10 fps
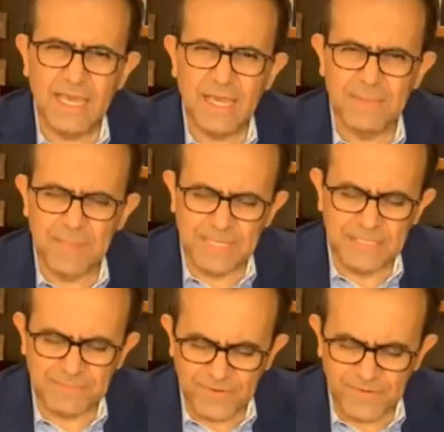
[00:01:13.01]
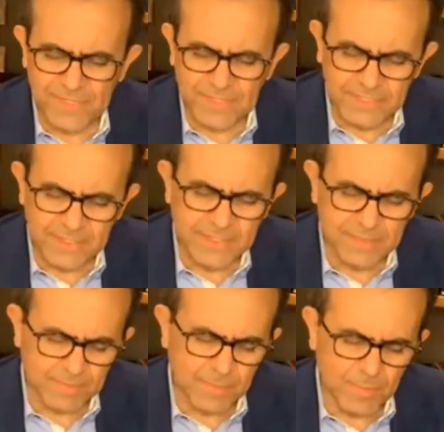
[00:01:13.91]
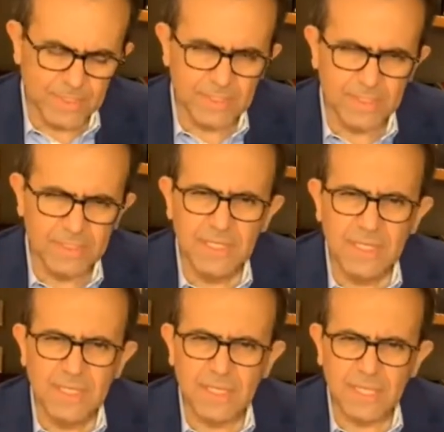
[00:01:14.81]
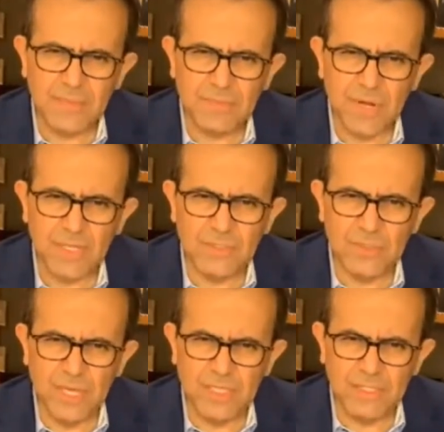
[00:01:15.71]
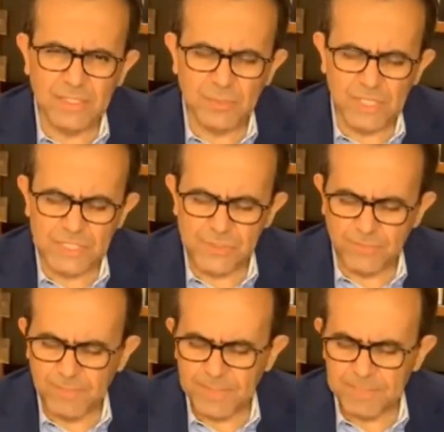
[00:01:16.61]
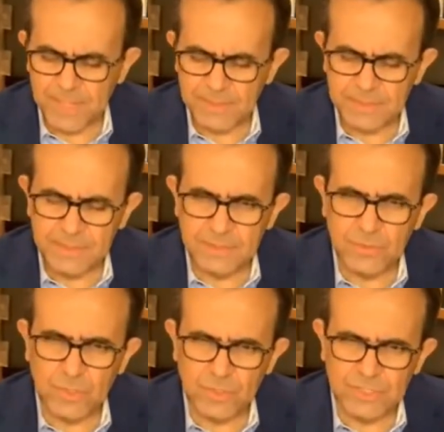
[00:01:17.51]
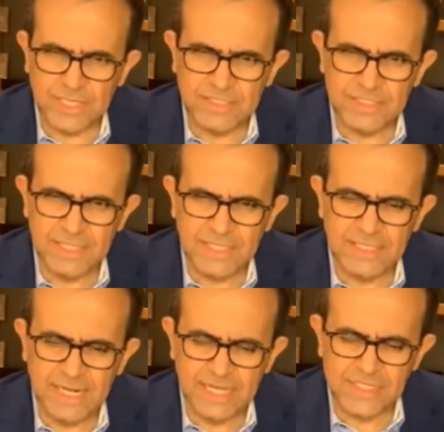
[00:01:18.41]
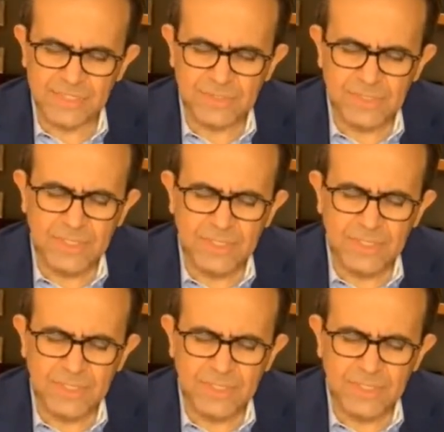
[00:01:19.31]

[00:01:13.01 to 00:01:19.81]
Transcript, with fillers: I have made it very clearly, publicly, that I'm trying to get the nomination of my party to contend in that election.